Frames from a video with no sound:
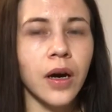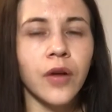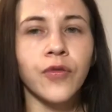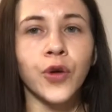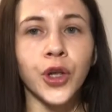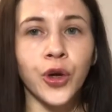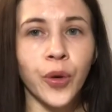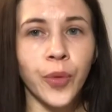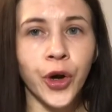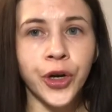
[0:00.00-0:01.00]
for your
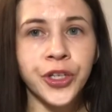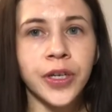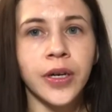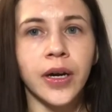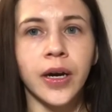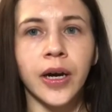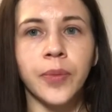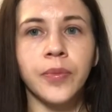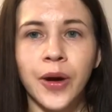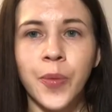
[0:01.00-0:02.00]
bird.
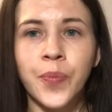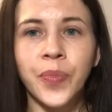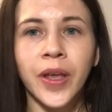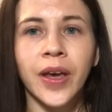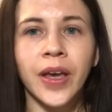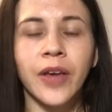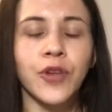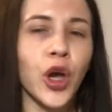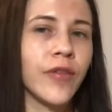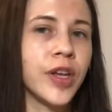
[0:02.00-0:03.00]
If you
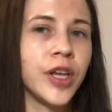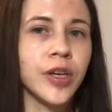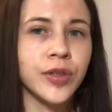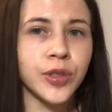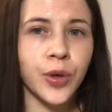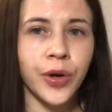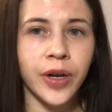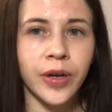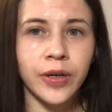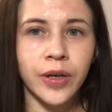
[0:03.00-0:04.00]
have any
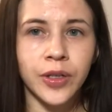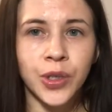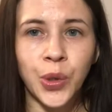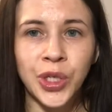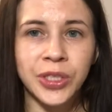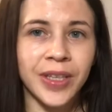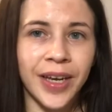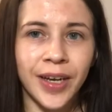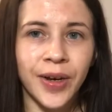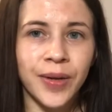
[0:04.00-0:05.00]
exotic toys
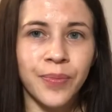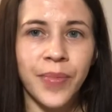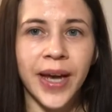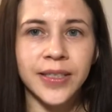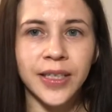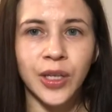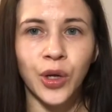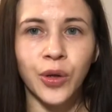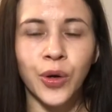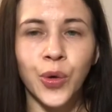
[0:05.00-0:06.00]
like
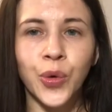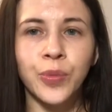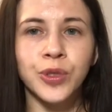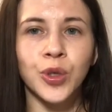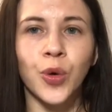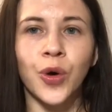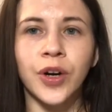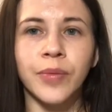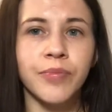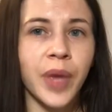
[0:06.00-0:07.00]
basketball hoops or
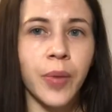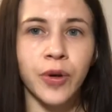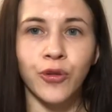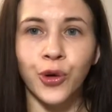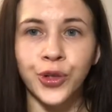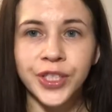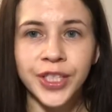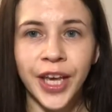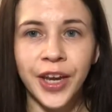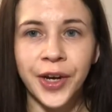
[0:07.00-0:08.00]
maybe roller
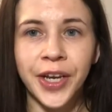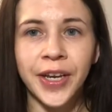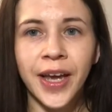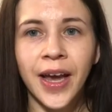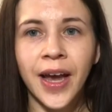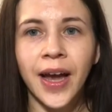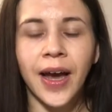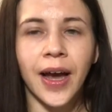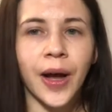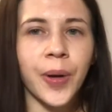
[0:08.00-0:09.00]
skating,
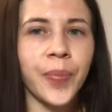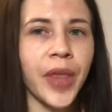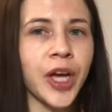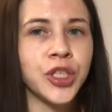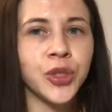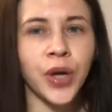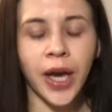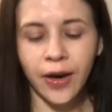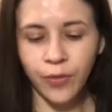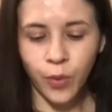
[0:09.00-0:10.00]
I do
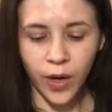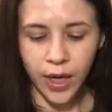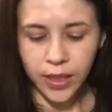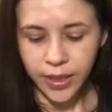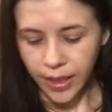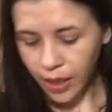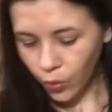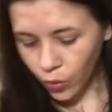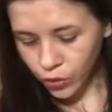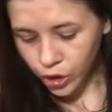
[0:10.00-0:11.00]
have one that I
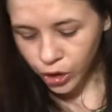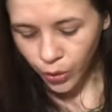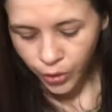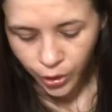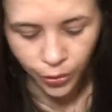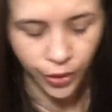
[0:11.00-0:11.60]
will show you.